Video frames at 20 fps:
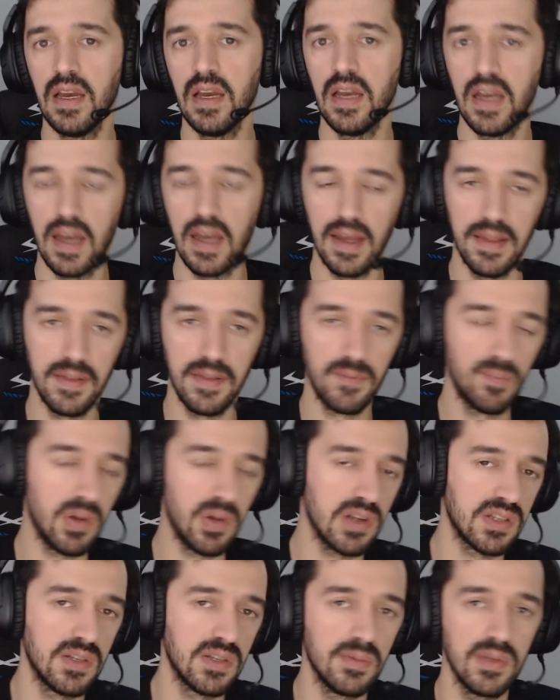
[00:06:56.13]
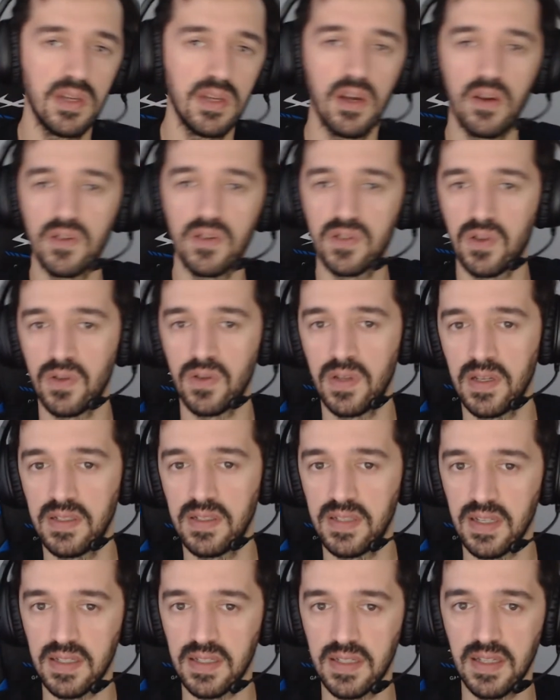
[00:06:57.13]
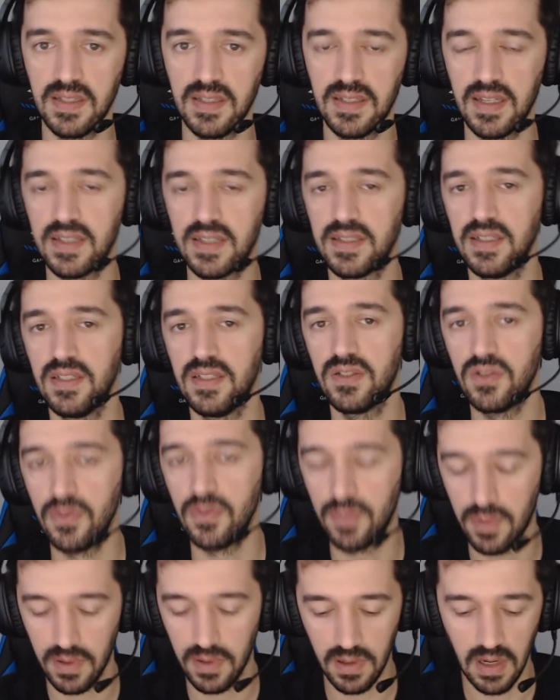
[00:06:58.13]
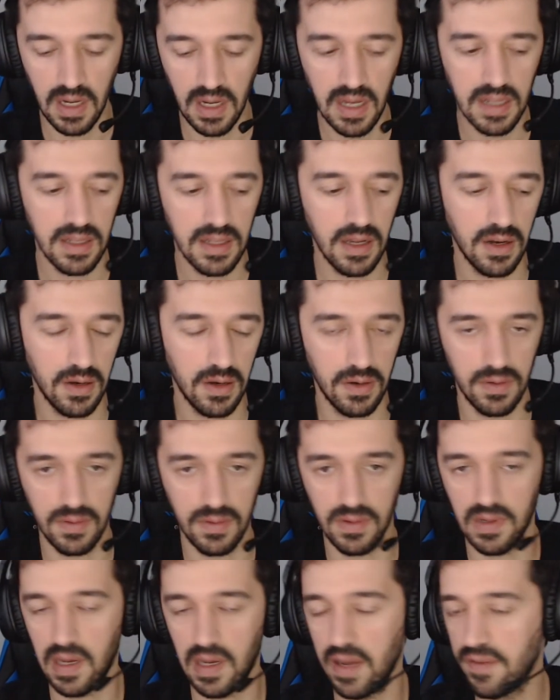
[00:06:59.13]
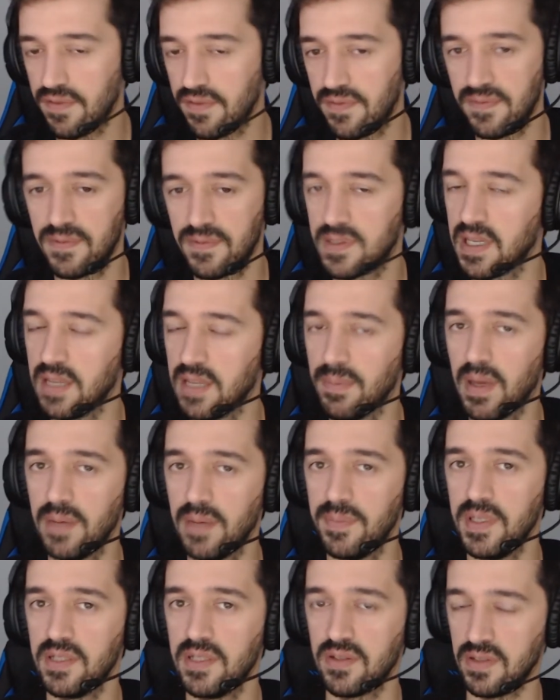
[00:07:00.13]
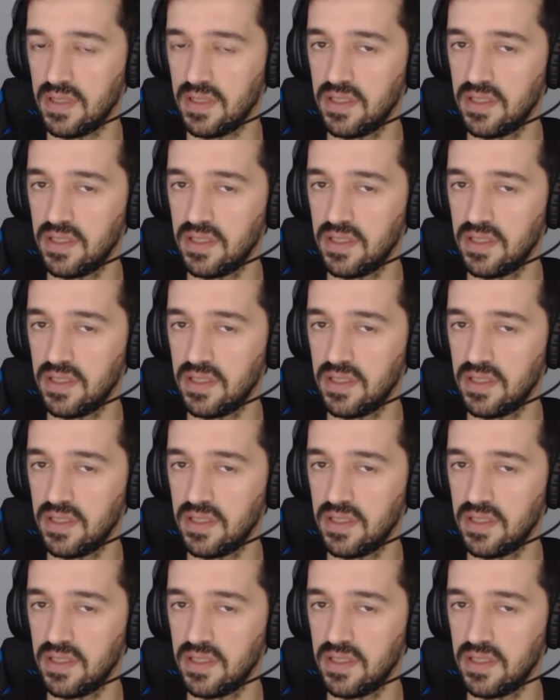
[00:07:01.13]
and possibly also the 1660 Super. Now, I've said my piece on these